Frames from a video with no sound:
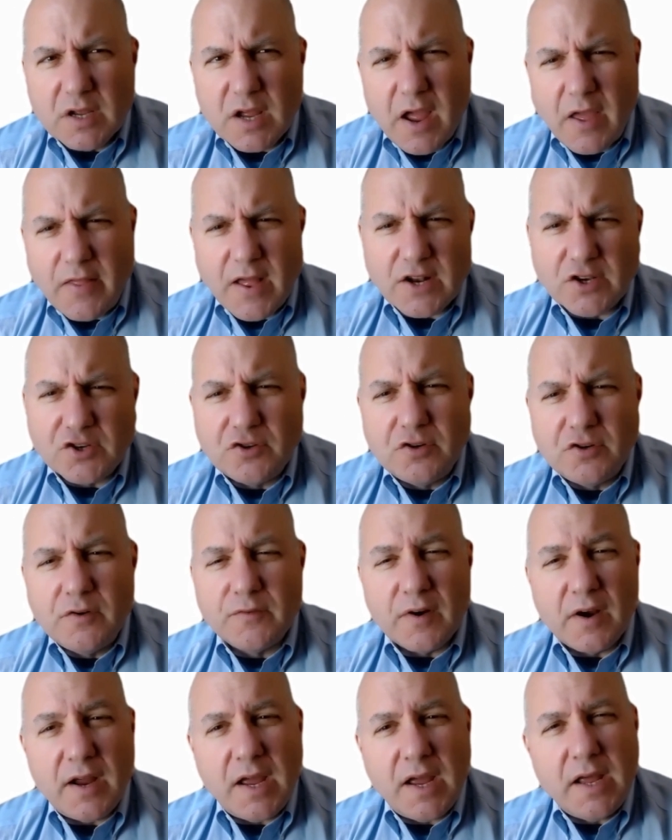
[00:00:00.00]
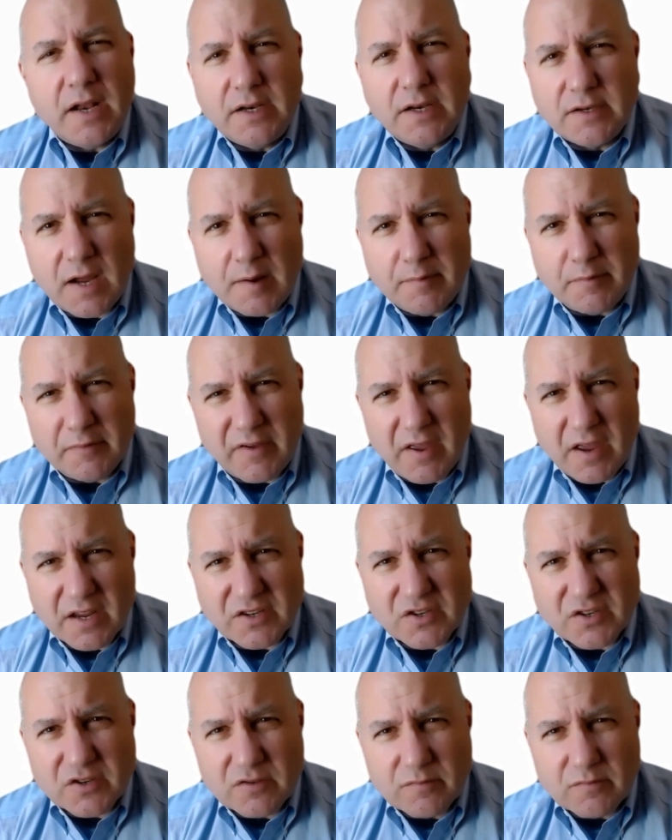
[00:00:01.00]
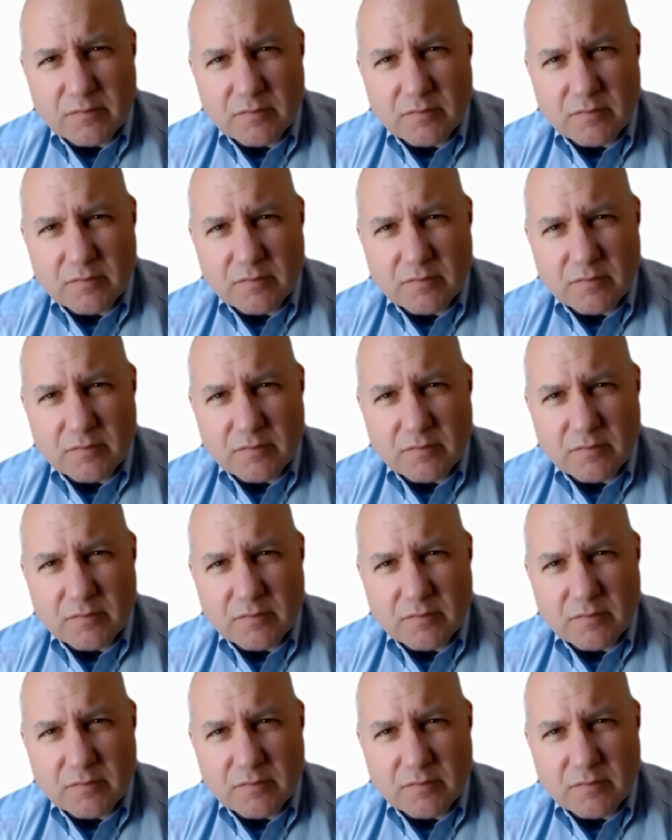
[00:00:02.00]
and that's true for any type of case.